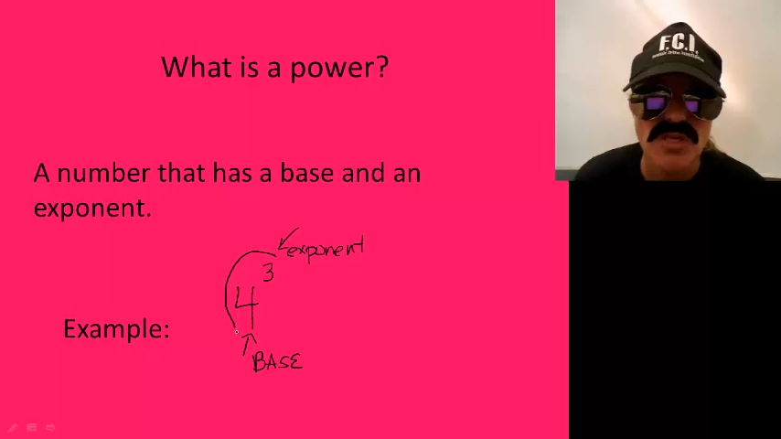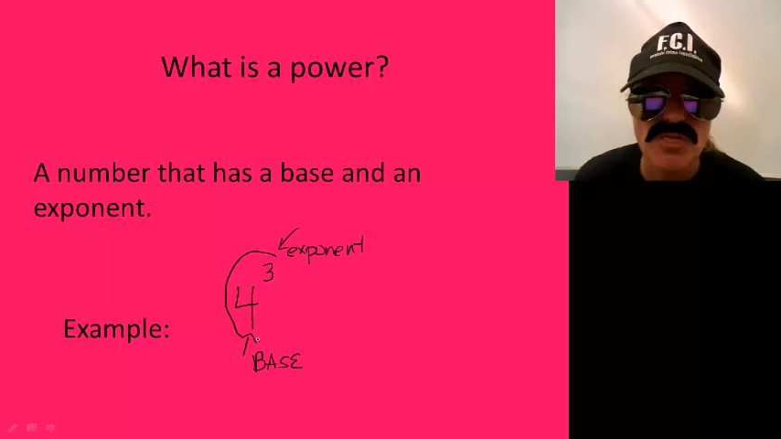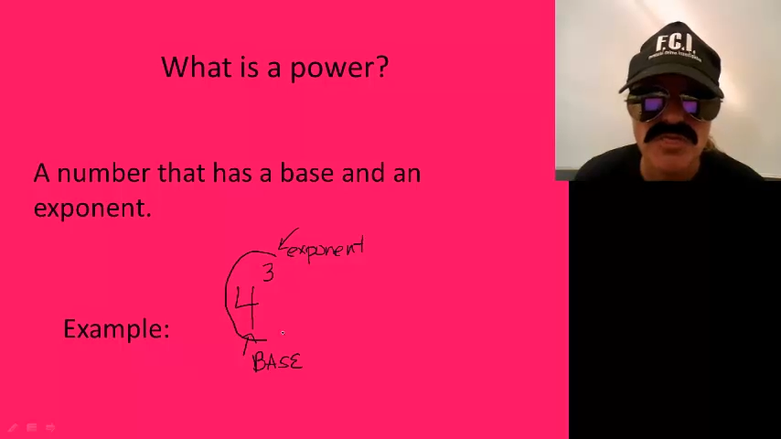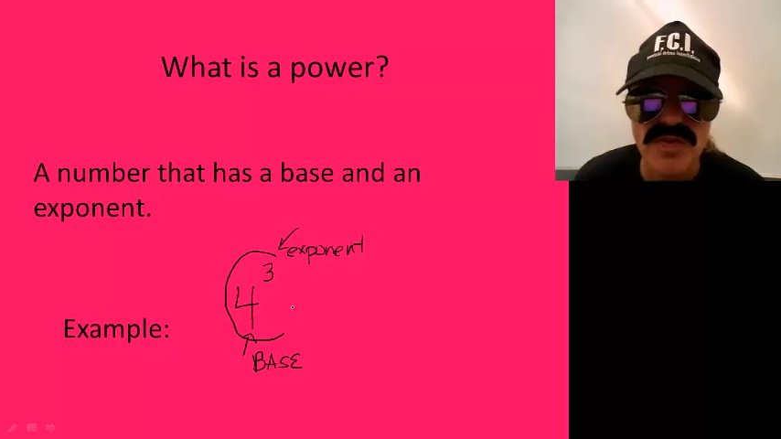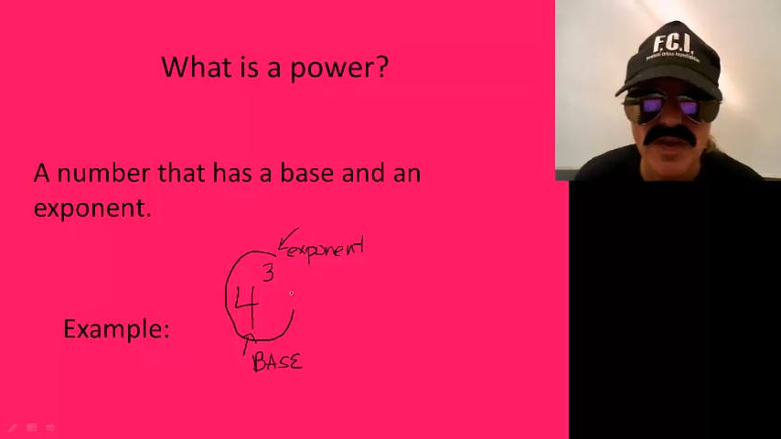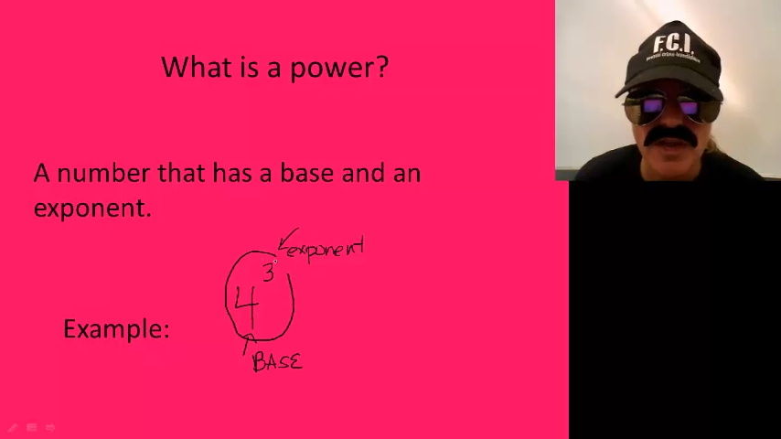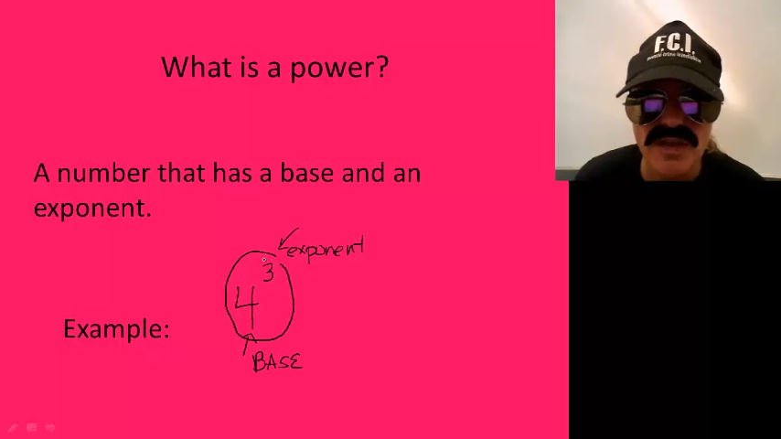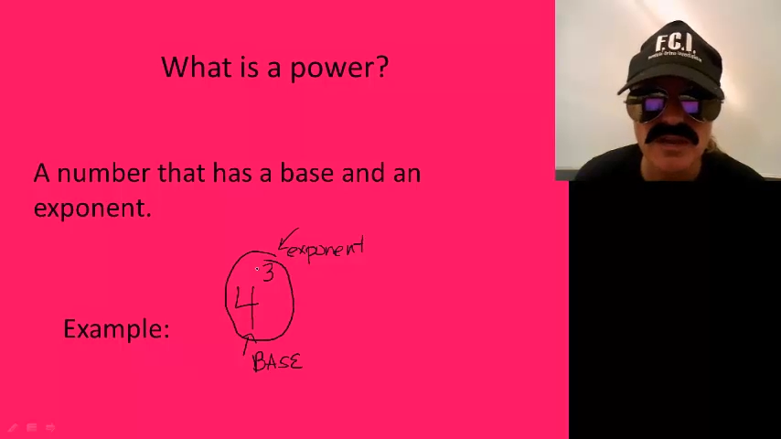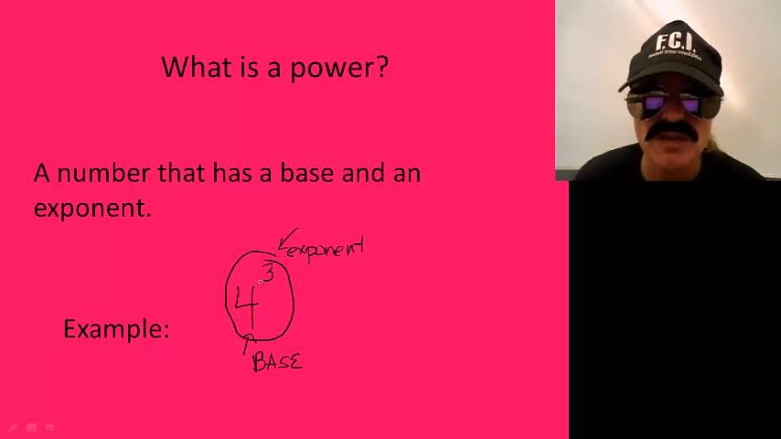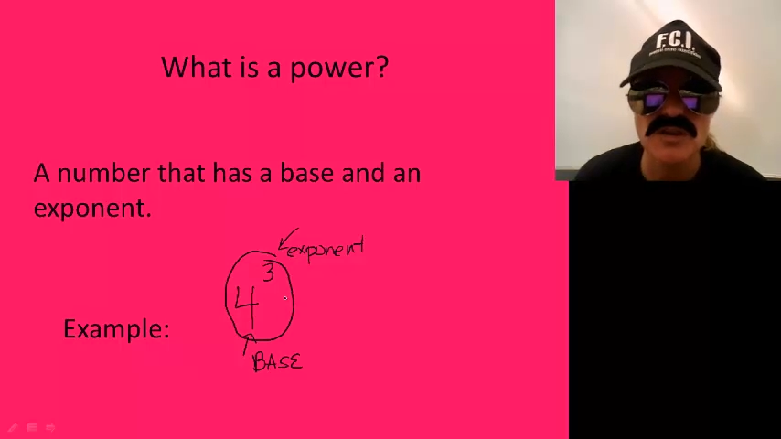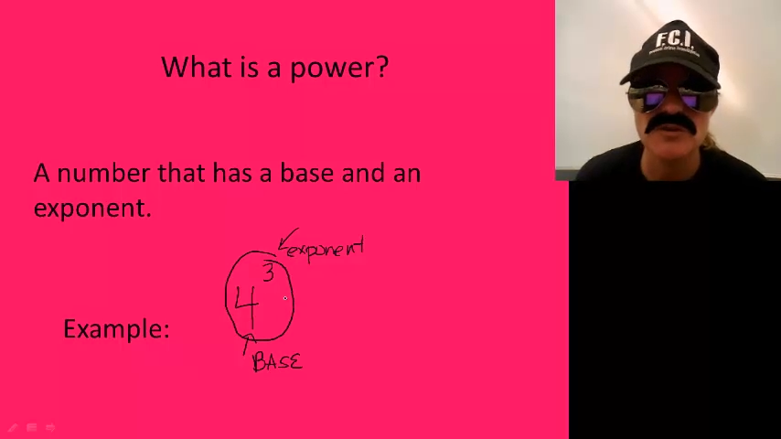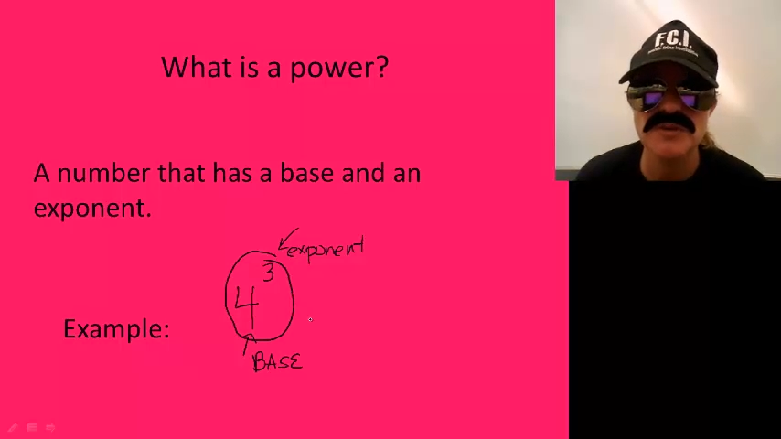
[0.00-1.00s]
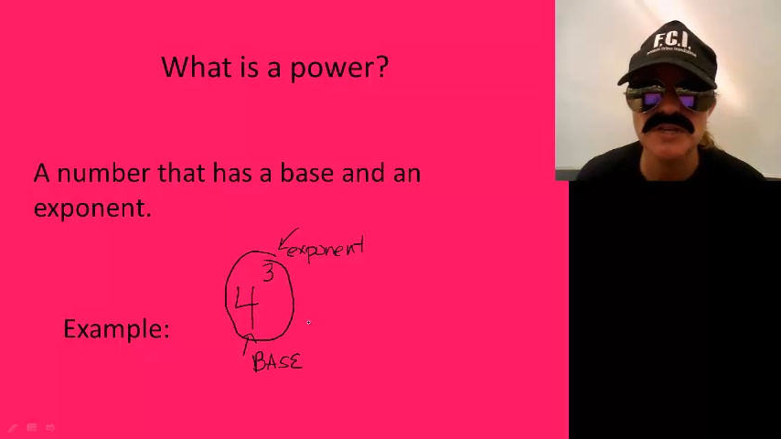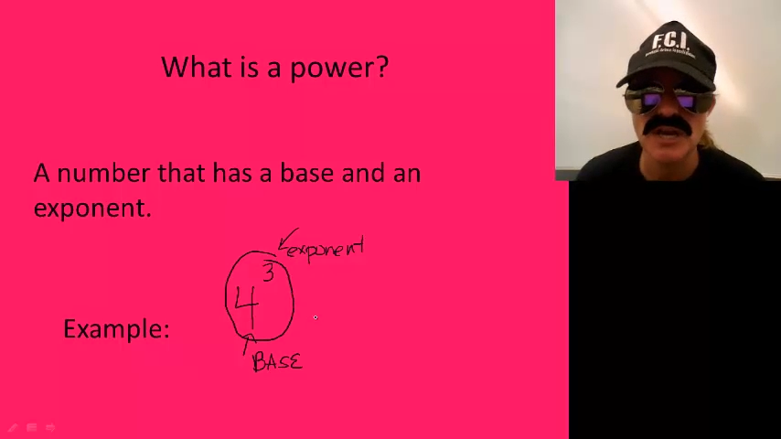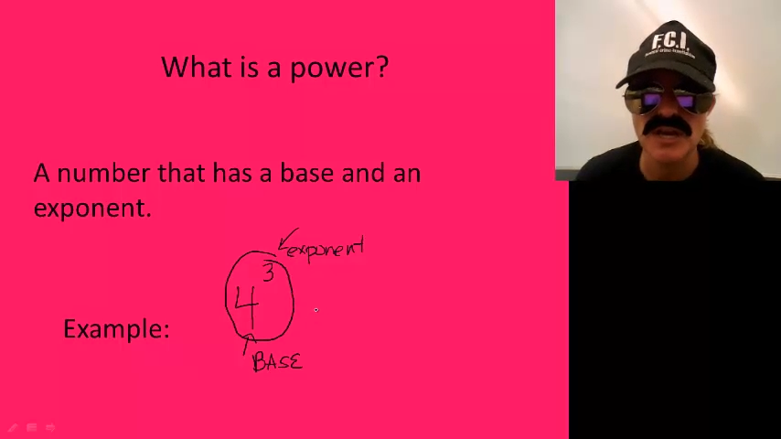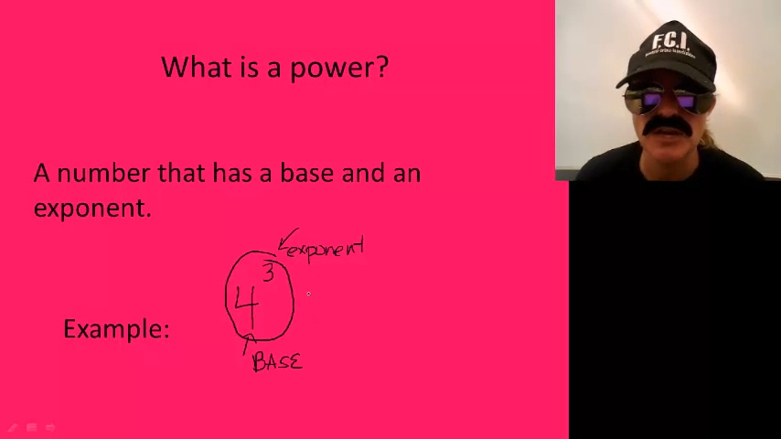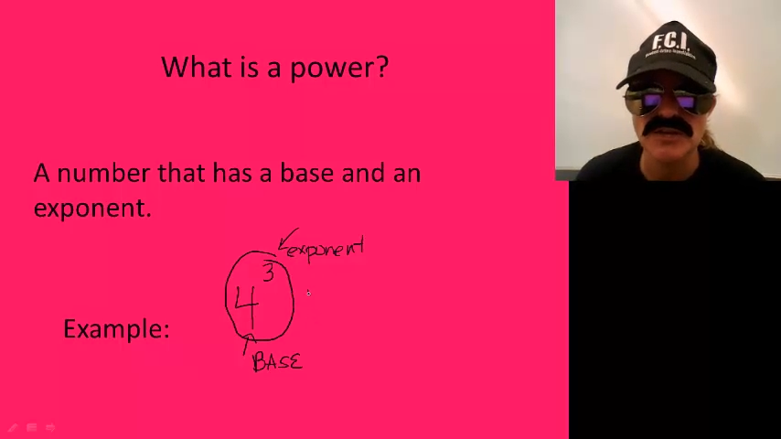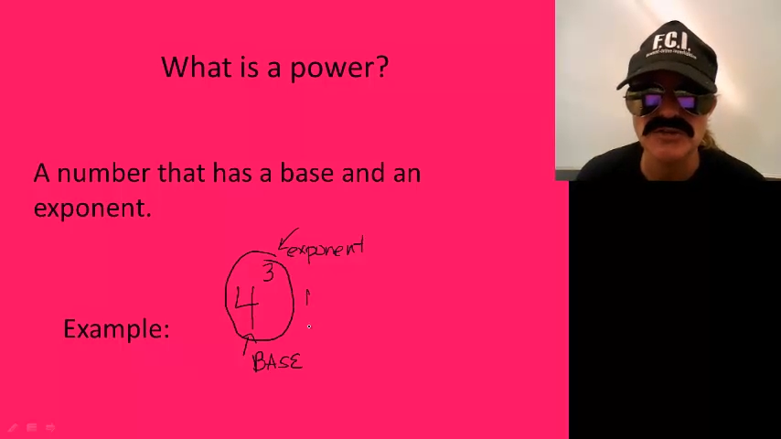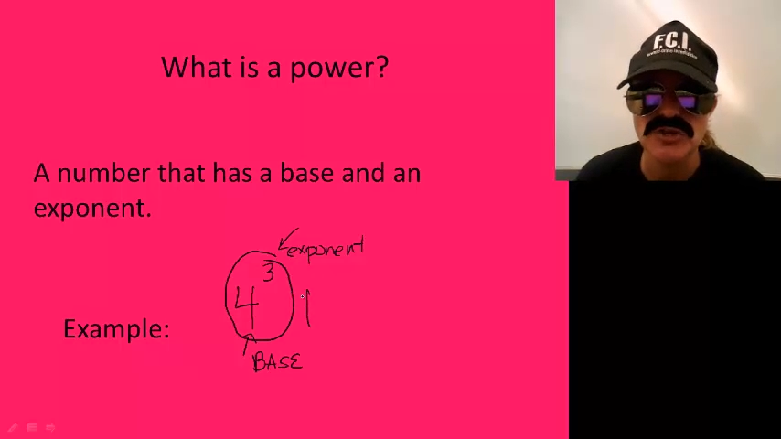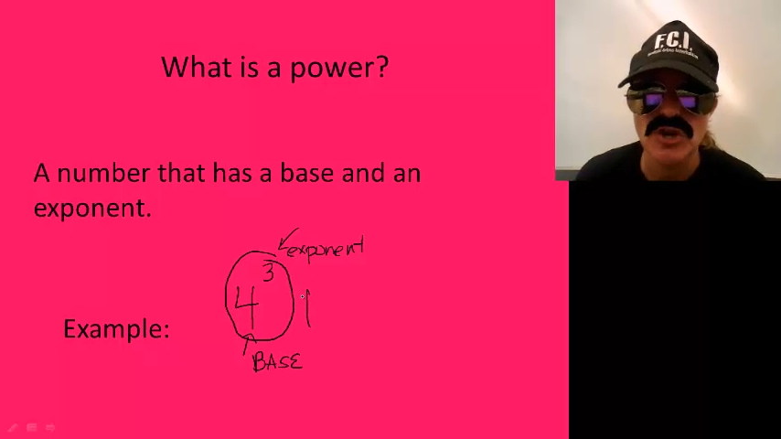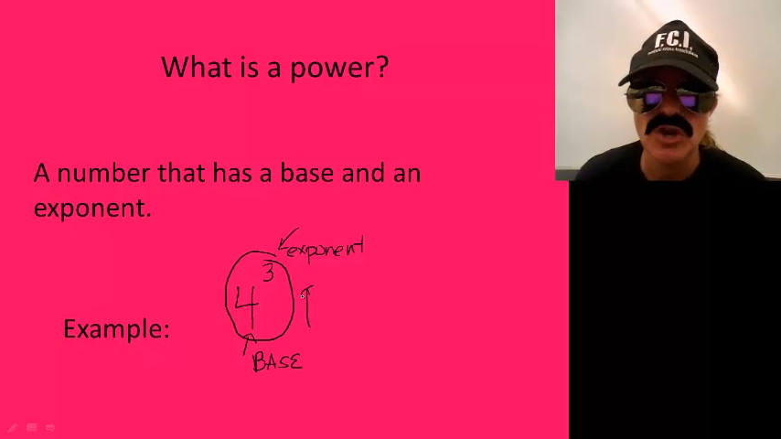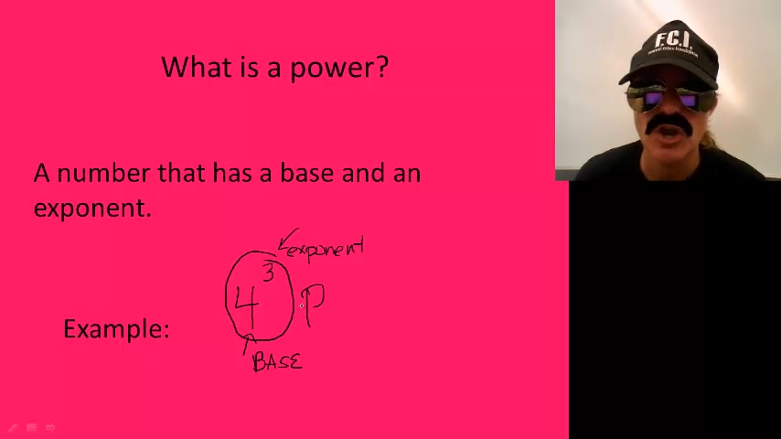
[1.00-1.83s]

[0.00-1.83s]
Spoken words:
they create